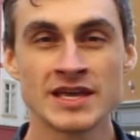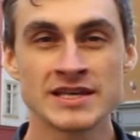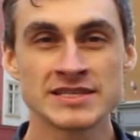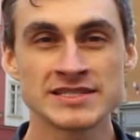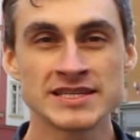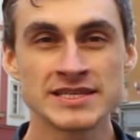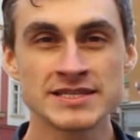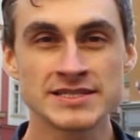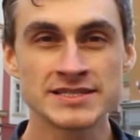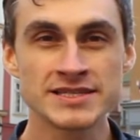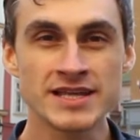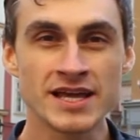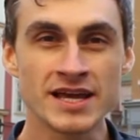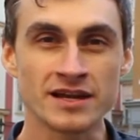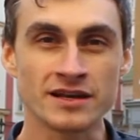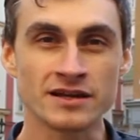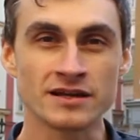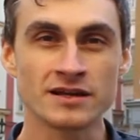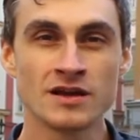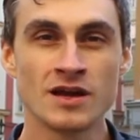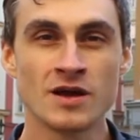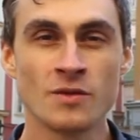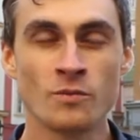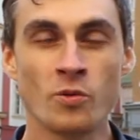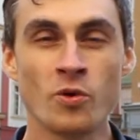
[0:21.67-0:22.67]
Since
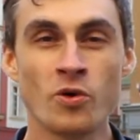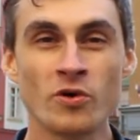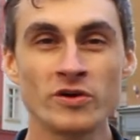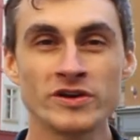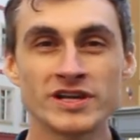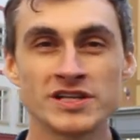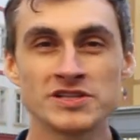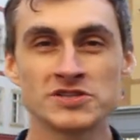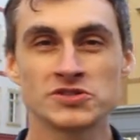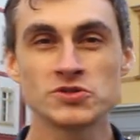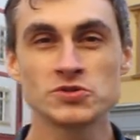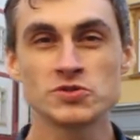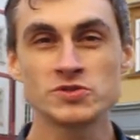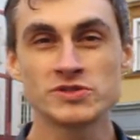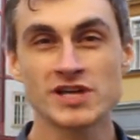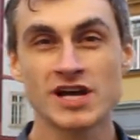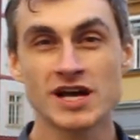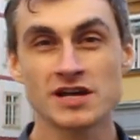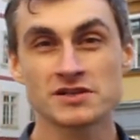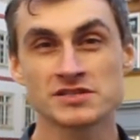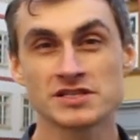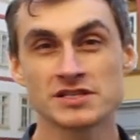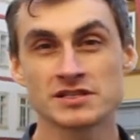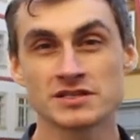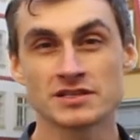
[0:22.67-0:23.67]
then, more than
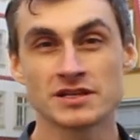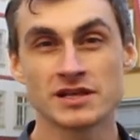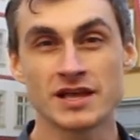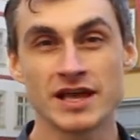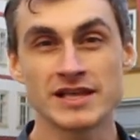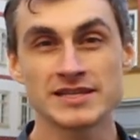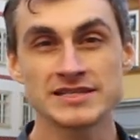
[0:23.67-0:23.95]
2,000